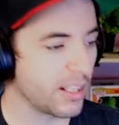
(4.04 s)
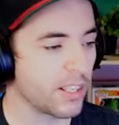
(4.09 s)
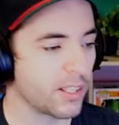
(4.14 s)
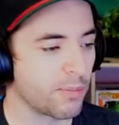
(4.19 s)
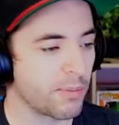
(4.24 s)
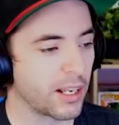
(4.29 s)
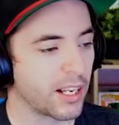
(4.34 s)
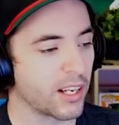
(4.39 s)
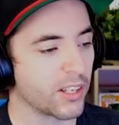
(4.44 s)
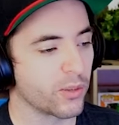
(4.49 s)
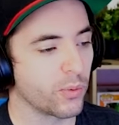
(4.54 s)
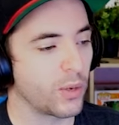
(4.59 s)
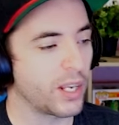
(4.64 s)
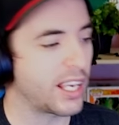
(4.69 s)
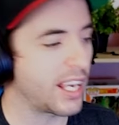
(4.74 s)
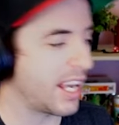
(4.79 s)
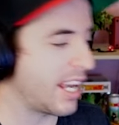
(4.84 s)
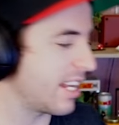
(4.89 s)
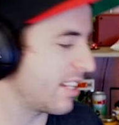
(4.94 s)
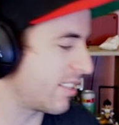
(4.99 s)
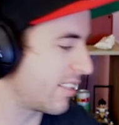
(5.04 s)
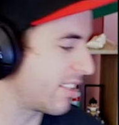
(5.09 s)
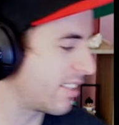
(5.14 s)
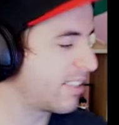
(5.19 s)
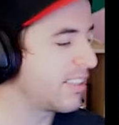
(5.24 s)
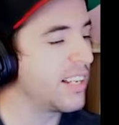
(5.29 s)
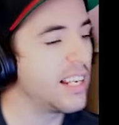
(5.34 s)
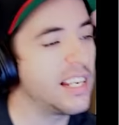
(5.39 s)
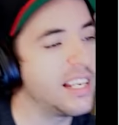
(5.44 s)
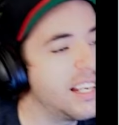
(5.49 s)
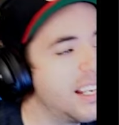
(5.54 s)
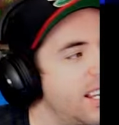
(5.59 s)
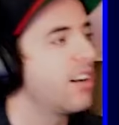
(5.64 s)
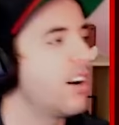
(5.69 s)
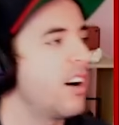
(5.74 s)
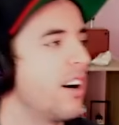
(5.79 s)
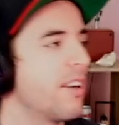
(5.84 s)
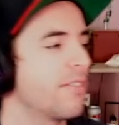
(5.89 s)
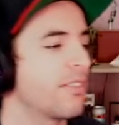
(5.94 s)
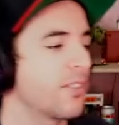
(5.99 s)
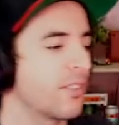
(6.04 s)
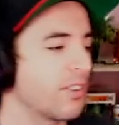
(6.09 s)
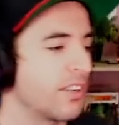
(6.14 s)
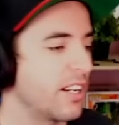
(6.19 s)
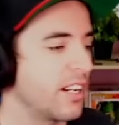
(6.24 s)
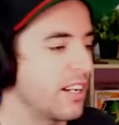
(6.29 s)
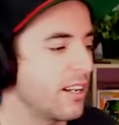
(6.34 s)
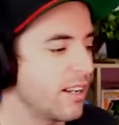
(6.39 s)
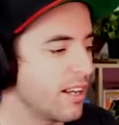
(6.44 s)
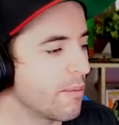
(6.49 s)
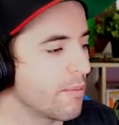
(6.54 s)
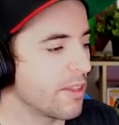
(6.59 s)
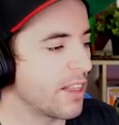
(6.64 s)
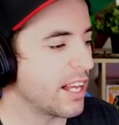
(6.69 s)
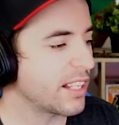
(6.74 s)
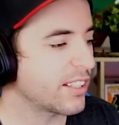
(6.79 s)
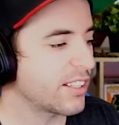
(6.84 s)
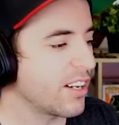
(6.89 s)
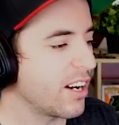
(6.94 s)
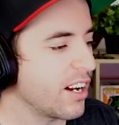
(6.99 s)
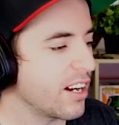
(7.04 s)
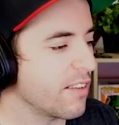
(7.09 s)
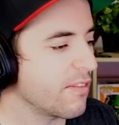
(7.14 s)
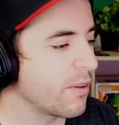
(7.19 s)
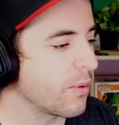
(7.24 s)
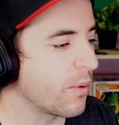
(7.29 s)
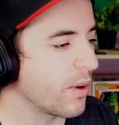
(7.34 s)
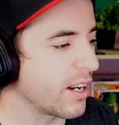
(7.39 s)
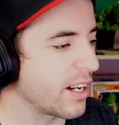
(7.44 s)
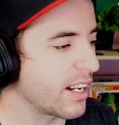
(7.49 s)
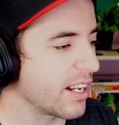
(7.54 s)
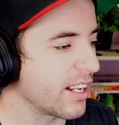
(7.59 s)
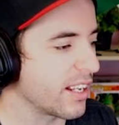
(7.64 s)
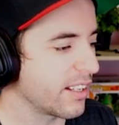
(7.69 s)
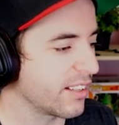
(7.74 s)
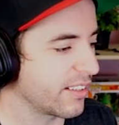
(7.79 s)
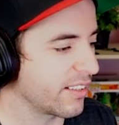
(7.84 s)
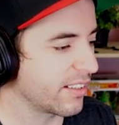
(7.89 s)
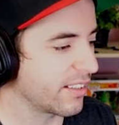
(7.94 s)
is because we can't see off screen, but that's not even what it is.